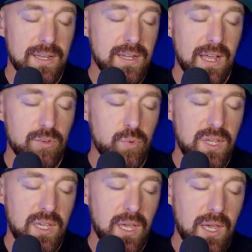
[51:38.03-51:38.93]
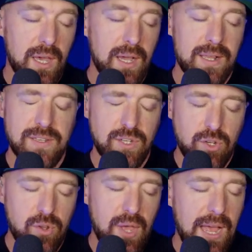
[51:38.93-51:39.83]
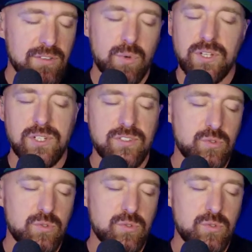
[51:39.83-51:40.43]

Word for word: And God, as we uh, continue to ask questions,